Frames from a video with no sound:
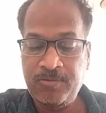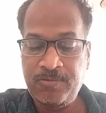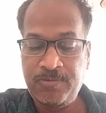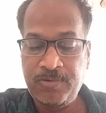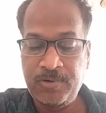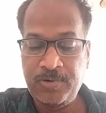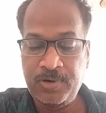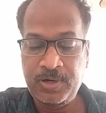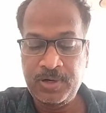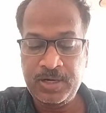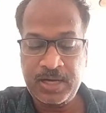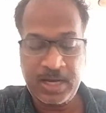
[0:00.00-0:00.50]

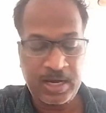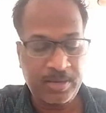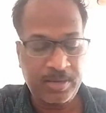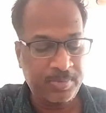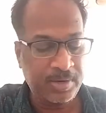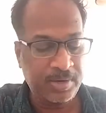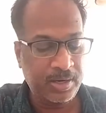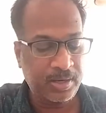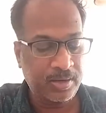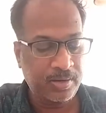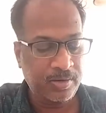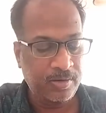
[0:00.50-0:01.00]
food can
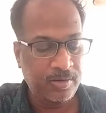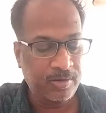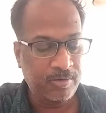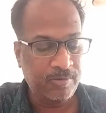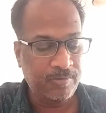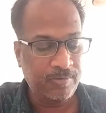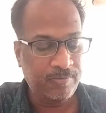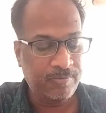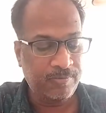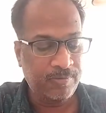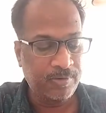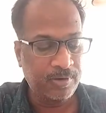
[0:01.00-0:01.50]
be
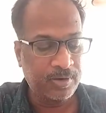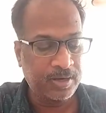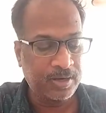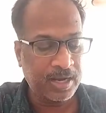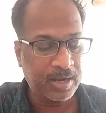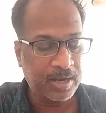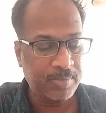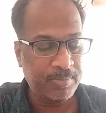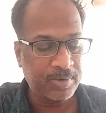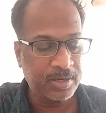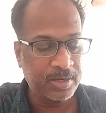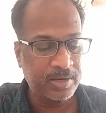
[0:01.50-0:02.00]

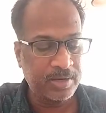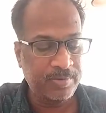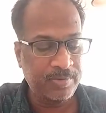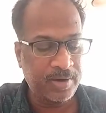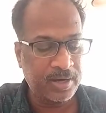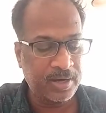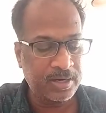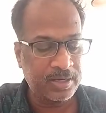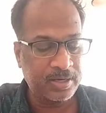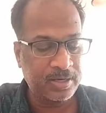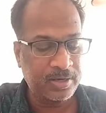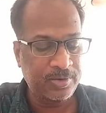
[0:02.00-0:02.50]

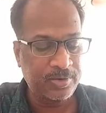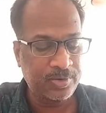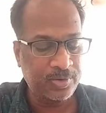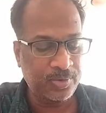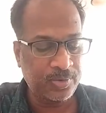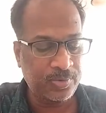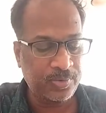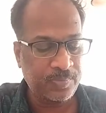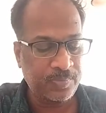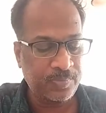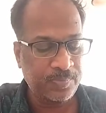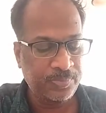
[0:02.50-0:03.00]
divided
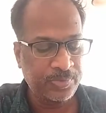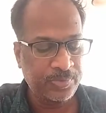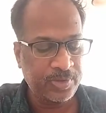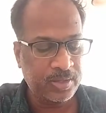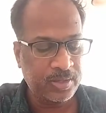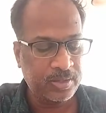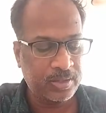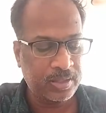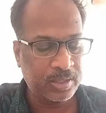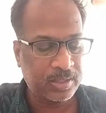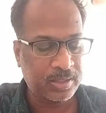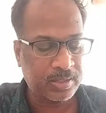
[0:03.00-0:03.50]
into
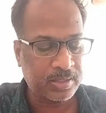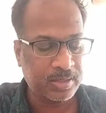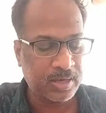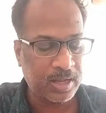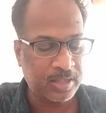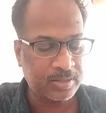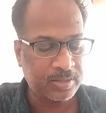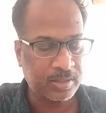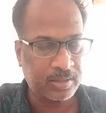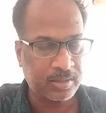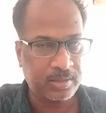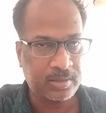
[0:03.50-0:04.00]
6
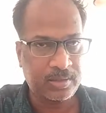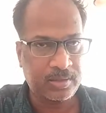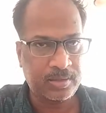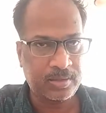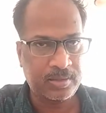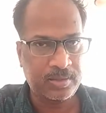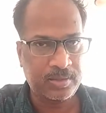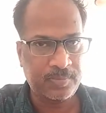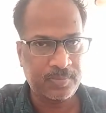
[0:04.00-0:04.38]
classes.